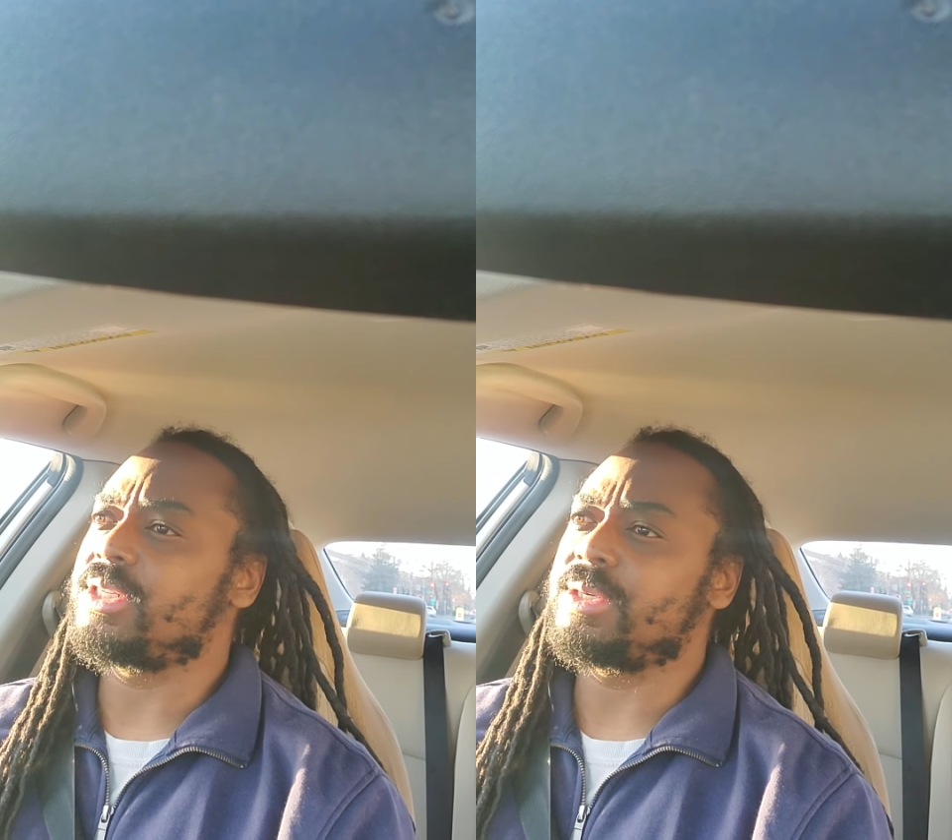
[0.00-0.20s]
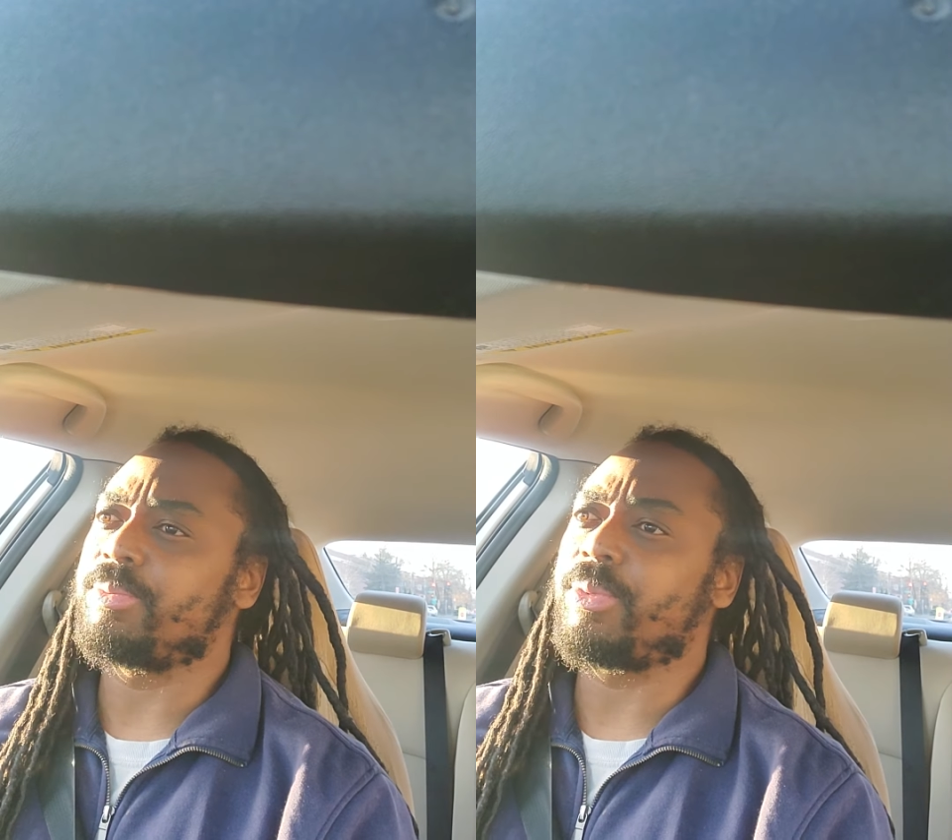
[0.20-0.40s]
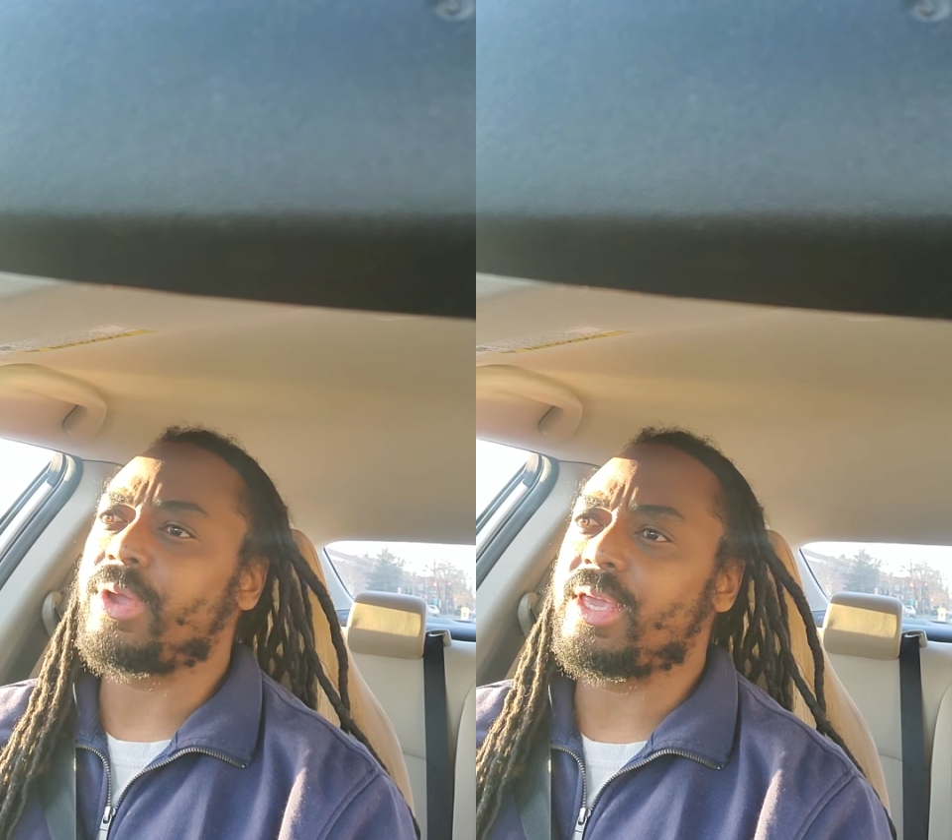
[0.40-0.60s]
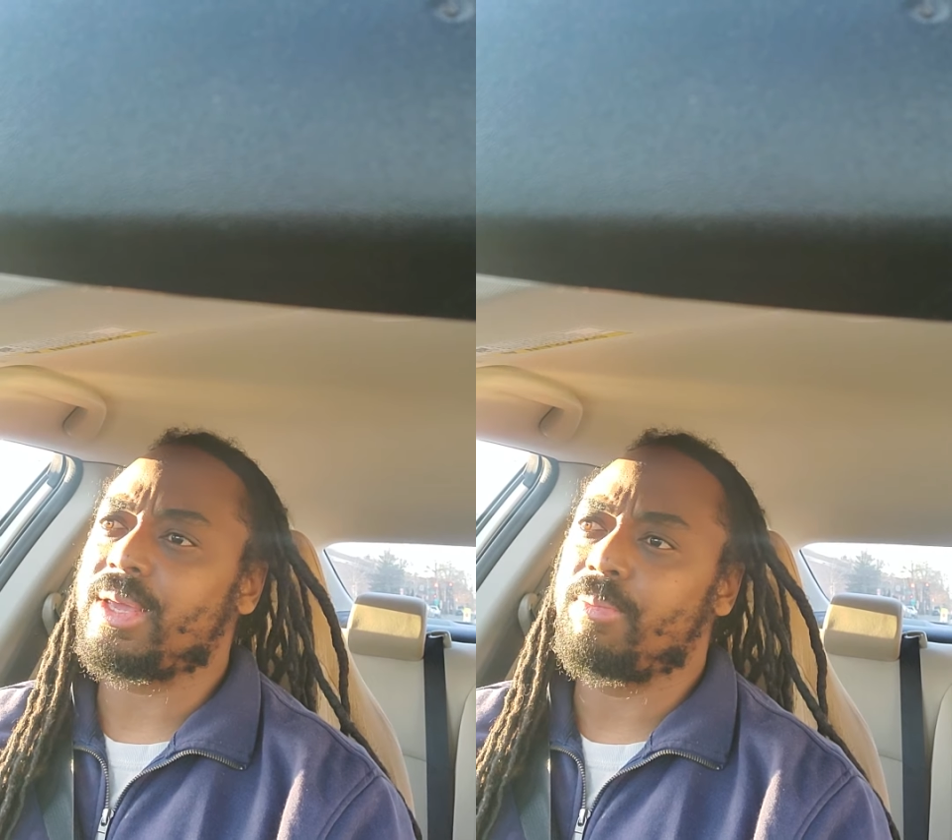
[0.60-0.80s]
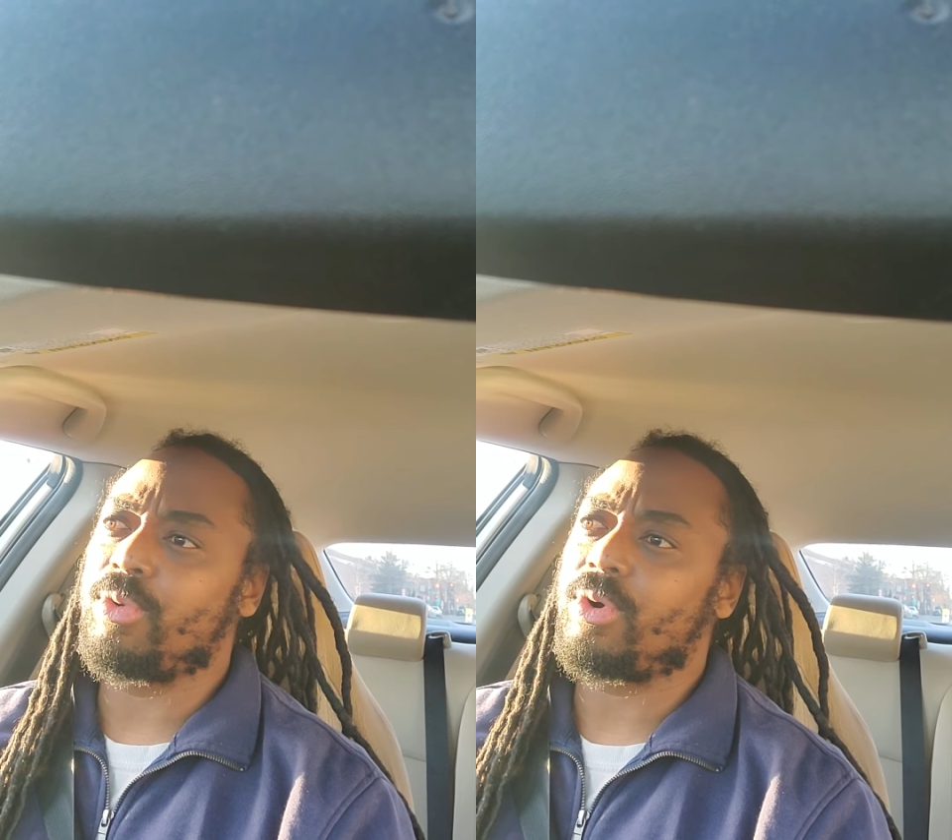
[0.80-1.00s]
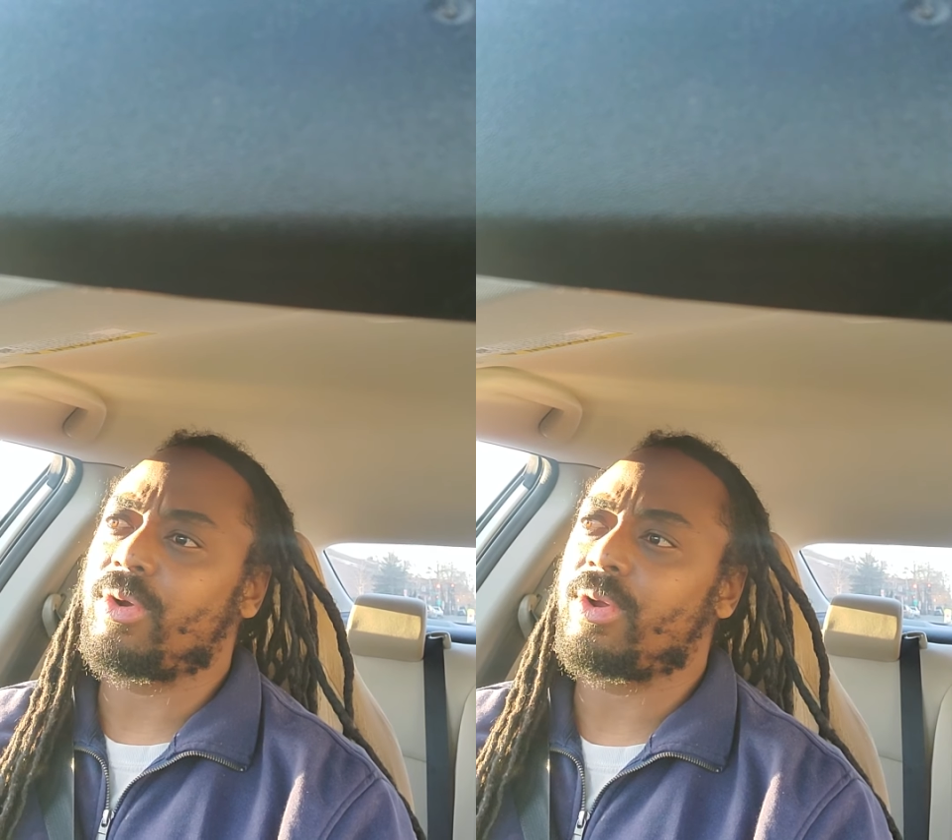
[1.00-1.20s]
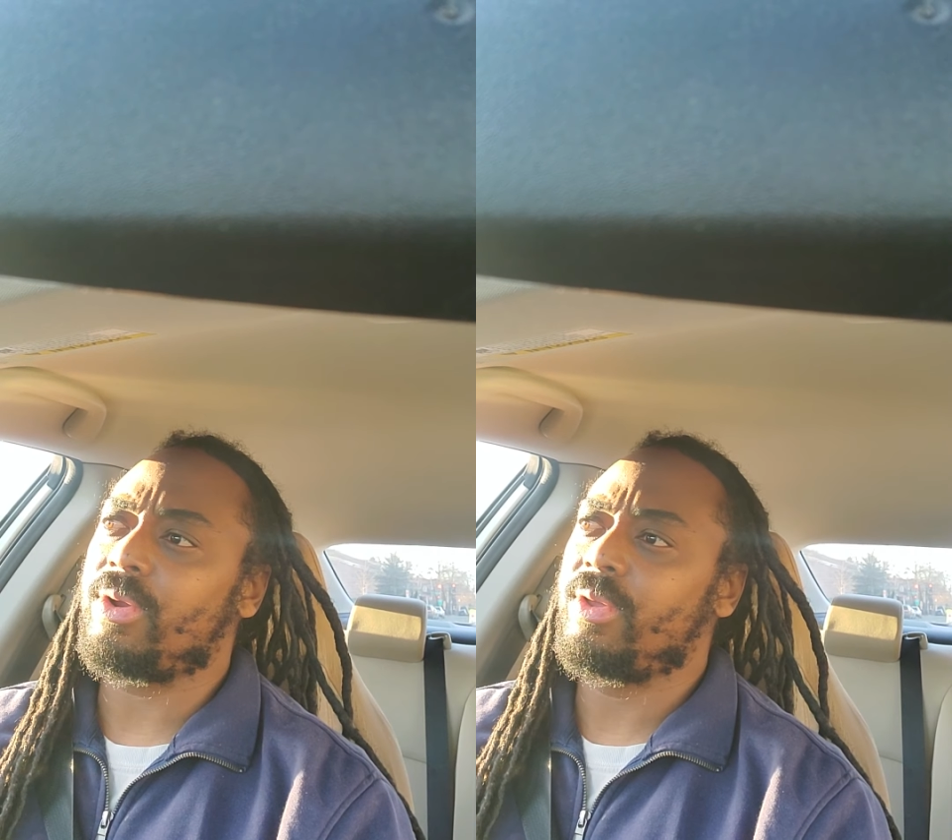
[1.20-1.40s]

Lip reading: to bring it more